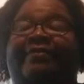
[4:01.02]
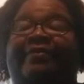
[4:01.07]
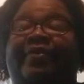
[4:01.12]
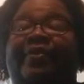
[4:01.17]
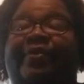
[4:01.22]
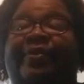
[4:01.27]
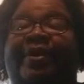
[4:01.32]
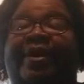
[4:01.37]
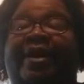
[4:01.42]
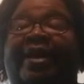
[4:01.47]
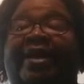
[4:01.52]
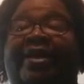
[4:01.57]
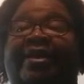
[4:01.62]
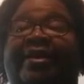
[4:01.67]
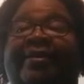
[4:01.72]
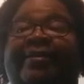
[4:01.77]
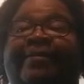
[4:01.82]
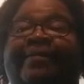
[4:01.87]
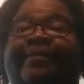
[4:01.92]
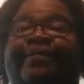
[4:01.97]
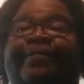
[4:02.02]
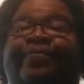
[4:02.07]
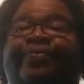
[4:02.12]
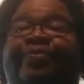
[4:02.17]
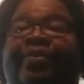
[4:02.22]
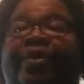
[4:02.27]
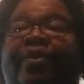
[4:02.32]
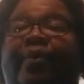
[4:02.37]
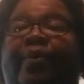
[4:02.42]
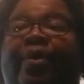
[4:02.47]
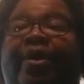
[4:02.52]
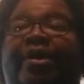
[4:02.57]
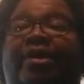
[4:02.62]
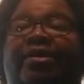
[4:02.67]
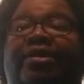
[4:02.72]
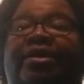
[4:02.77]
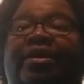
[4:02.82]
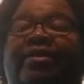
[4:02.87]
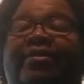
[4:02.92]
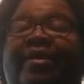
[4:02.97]
void where
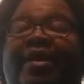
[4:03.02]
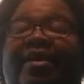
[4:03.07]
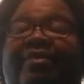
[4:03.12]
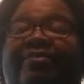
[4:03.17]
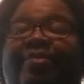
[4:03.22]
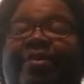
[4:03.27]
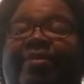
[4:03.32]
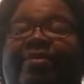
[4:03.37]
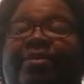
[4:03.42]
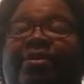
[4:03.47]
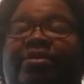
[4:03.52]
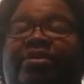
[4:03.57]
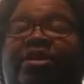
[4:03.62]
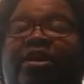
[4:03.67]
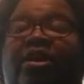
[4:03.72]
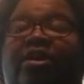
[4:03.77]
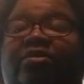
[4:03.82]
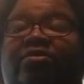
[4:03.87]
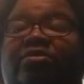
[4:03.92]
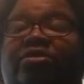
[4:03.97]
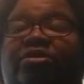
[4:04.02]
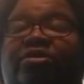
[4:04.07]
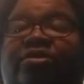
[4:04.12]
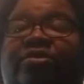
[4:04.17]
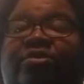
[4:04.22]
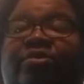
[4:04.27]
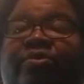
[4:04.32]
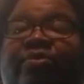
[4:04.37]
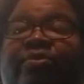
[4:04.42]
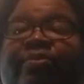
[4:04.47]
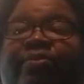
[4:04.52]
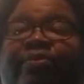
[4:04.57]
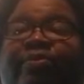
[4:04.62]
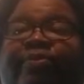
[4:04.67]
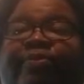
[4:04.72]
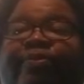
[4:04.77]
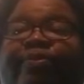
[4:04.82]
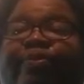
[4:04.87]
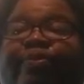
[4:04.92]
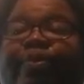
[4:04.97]
you don't have people to talk to,
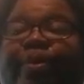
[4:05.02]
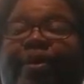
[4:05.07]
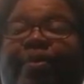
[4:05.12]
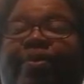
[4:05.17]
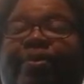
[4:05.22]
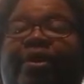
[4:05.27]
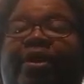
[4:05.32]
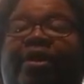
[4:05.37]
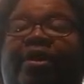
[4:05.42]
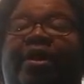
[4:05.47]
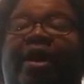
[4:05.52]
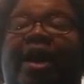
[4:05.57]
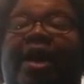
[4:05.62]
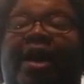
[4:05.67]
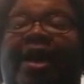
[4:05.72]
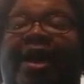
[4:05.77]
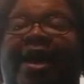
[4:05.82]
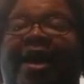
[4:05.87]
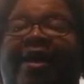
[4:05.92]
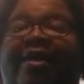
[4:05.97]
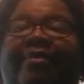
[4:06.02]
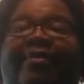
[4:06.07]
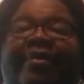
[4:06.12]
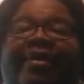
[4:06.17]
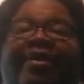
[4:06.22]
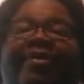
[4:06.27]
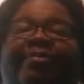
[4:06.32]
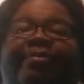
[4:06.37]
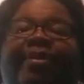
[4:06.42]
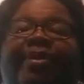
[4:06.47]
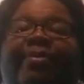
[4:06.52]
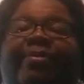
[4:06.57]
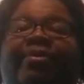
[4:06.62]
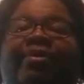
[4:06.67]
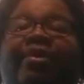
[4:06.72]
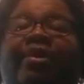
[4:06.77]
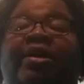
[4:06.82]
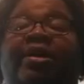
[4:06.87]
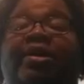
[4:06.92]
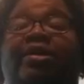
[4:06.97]
people to hang out with,
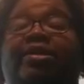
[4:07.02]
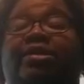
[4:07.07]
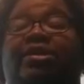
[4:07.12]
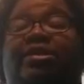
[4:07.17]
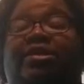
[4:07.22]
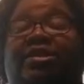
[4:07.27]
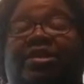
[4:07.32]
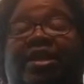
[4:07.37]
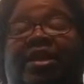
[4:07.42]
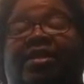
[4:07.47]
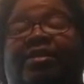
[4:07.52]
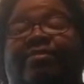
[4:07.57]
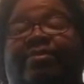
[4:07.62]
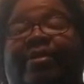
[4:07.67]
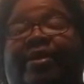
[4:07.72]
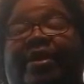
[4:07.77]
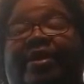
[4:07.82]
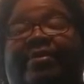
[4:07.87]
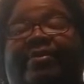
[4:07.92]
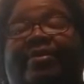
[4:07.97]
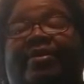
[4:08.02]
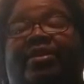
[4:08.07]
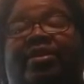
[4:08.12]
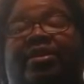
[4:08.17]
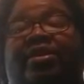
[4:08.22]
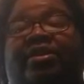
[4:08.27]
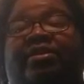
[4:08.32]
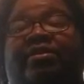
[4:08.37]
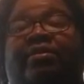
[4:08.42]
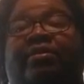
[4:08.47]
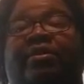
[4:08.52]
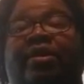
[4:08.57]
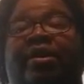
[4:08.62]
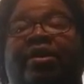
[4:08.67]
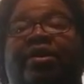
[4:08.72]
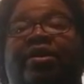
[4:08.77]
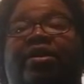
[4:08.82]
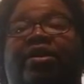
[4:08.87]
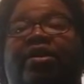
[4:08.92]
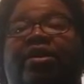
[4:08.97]
people to celebrate with you,
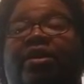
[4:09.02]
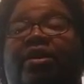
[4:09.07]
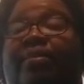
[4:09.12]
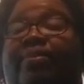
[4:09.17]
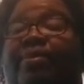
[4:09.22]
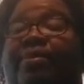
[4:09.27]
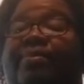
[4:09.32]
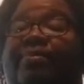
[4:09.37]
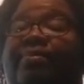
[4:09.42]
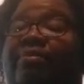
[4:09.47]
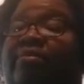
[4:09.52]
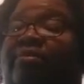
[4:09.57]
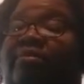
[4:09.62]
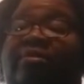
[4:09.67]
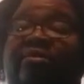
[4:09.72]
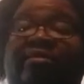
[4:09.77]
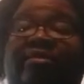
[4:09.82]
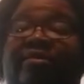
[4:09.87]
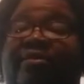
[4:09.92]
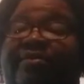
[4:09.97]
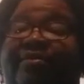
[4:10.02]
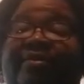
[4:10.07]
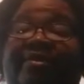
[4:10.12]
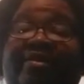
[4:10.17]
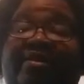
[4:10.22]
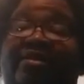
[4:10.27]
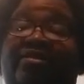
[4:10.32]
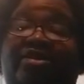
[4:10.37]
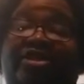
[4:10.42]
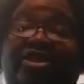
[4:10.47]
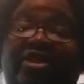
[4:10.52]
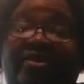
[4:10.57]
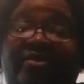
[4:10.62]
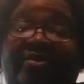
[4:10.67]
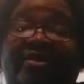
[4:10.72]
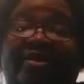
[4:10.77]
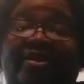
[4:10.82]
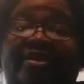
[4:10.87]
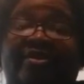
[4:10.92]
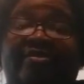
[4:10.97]
people, a
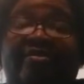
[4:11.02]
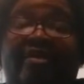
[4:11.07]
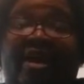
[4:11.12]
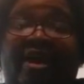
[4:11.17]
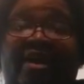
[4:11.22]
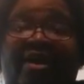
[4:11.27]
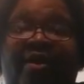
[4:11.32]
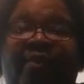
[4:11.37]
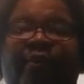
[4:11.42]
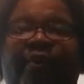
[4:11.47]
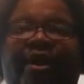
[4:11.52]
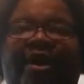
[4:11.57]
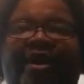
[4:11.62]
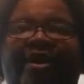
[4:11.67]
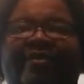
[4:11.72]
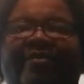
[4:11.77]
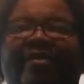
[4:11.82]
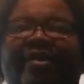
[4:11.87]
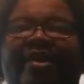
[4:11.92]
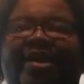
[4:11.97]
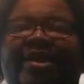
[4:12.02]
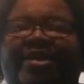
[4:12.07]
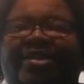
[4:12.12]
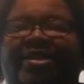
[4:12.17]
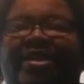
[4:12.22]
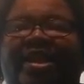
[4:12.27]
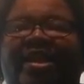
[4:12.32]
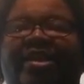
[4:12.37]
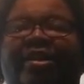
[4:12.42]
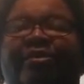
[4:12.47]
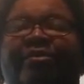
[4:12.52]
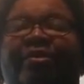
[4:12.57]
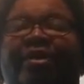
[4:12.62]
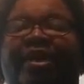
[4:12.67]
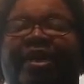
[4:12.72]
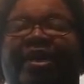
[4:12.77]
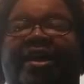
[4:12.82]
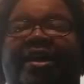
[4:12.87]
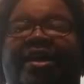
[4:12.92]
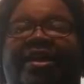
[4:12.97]
shoulder to cry on, whatever it is that you
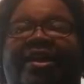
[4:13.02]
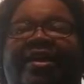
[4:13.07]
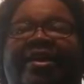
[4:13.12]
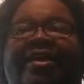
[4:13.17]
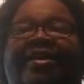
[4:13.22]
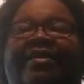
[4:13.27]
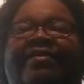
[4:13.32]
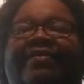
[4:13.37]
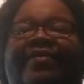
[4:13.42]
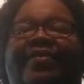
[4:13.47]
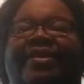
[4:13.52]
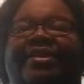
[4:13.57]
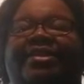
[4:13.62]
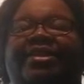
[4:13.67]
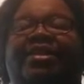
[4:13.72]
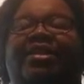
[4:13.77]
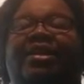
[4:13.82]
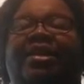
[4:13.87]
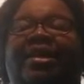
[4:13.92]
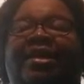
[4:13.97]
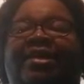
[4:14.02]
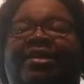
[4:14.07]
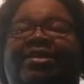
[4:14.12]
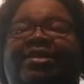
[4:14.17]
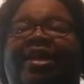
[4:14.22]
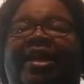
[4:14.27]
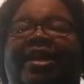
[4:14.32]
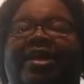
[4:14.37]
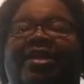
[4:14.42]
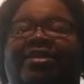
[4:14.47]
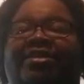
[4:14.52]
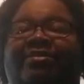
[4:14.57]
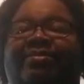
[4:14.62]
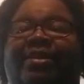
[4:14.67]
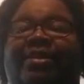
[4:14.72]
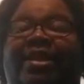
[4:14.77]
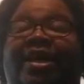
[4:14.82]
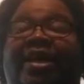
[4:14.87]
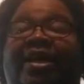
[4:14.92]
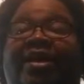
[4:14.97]
need physically and
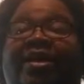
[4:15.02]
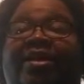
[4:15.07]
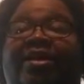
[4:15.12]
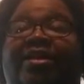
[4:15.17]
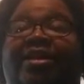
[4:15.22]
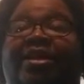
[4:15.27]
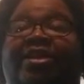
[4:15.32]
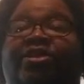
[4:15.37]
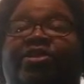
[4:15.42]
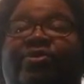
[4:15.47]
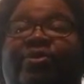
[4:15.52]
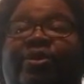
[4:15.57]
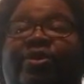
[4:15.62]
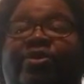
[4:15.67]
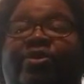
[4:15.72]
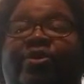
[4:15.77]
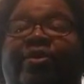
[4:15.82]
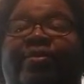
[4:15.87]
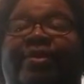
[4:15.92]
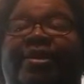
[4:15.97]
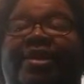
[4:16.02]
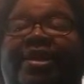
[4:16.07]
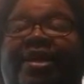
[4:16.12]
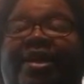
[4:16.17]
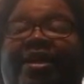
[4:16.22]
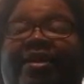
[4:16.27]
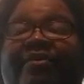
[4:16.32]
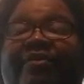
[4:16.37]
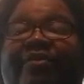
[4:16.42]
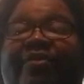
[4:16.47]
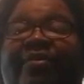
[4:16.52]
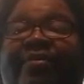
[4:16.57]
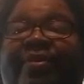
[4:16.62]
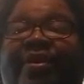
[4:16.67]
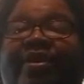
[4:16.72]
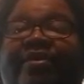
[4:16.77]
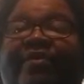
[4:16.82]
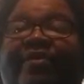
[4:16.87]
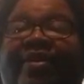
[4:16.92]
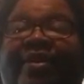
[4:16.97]
tangibly that you would normally get from
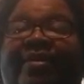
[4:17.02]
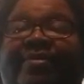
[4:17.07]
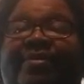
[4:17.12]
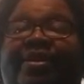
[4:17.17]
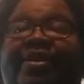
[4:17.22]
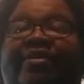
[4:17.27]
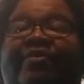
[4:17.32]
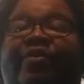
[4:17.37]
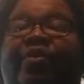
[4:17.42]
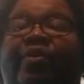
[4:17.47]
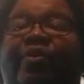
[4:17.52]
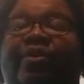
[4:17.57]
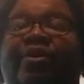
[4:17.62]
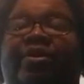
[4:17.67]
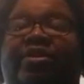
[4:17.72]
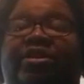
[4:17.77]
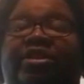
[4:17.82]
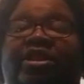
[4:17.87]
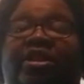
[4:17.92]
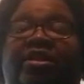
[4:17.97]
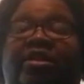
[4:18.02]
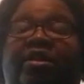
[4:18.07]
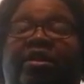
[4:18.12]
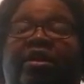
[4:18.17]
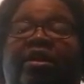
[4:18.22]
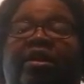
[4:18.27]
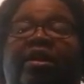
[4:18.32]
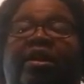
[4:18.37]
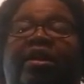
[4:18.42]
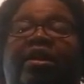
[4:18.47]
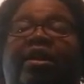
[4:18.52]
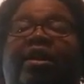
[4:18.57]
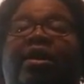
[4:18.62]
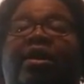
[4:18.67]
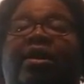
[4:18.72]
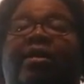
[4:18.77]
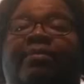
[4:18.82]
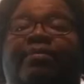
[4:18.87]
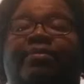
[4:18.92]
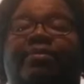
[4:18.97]
your family of origin.
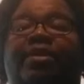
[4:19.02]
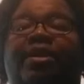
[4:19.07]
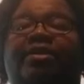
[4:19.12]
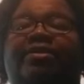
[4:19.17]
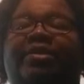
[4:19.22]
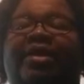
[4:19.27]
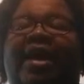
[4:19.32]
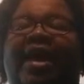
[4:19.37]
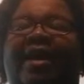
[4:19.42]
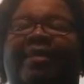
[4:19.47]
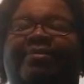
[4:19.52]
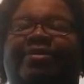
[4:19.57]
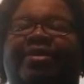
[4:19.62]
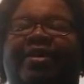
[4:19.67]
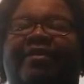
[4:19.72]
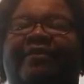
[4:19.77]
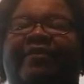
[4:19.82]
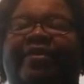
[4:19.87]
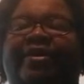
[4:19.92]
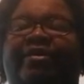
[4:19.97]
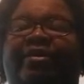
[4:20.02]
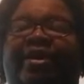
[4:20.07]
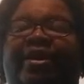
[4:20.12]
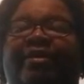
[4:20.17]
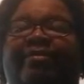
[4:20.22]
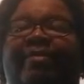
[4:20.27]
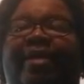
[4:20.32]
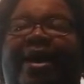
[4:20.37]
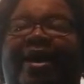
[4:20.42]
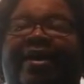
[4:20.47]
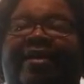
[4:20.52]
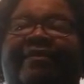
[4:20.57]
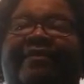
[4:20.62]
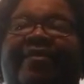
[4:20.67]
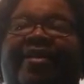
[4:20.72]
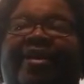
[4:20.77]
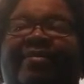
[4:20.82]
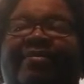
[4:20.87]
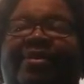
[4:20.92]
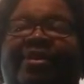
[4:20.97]
Those gaps are filled in by your
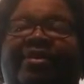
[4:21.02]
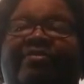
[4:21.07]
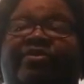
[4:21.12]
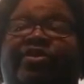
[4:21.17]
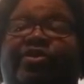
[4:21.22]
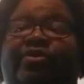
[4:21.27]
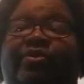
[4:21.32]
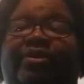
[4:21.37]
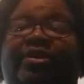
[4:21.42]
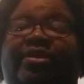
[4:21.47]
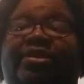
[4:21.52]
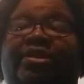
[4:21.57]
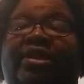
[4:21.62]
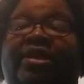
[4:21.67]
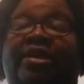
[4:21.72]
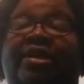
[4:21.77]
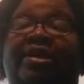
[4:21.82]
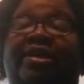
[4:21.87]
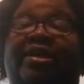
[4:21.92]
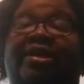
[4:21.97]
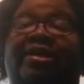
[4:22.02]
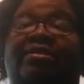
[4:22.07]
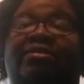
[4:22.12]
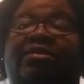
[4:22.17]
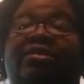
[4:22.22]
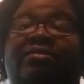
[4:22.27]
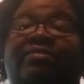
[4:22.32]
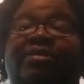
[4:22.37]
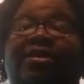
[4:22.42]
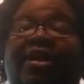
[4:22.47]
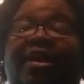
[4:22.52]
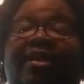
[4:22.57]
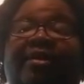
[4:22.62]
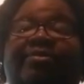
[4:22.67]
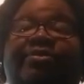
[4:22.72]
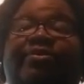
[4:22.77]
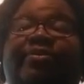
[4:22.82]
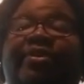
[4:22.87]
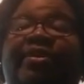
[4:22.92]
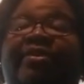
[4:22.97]
family of choice. And
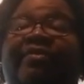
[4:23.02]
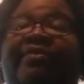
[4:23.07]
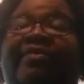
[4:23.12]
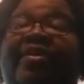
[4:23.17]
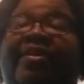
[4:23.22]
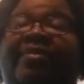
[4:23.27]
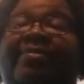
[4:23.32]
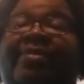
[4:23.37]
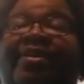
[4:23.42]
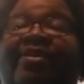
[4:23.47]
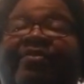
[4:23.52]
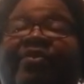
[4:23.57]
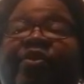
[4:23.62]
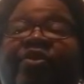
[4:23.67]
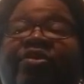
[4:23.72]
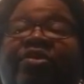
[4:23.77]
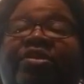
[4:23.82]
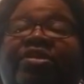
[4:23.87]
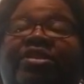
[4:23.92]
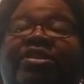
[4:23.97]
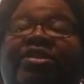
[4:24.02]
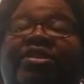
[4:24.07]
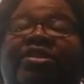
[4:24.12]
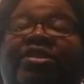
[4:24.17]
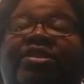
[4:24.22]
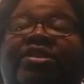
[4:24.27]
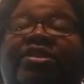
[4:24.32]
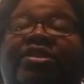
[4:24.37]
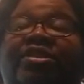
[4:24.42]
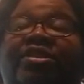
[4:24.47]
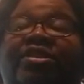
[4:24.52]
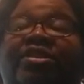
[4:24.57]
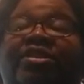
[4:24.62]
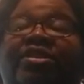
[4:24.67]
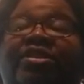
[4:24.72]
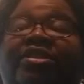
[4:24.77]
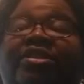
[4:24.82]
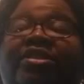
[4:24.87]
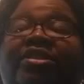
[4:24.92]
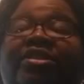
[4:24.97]
sometimes when your family of origin is
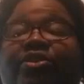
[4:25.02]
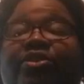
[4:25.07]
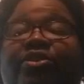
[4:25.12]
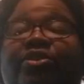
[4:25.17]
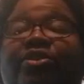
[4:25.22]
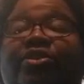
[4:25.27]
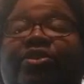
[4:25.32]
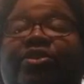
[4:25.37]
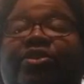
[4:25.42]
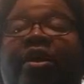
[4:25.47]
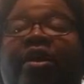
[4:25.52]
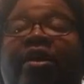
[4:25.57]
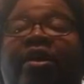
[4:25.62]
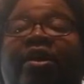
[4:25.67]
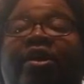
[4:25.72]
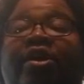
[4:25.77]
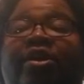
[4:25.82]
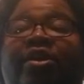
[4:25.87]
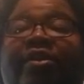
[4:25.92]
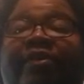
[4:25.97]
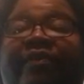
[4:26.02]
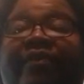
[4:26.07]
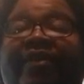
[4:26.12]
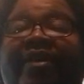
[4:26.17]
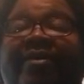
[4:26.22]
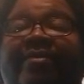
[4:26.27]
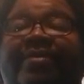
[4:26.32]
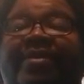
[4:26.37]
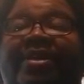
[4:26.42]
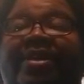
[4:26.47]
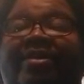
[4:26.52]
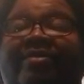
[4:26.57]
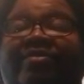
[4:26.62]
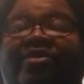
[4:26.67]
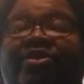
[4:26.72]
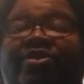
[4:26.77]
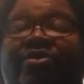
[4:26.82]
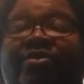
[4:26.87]
dysfunctional, your family of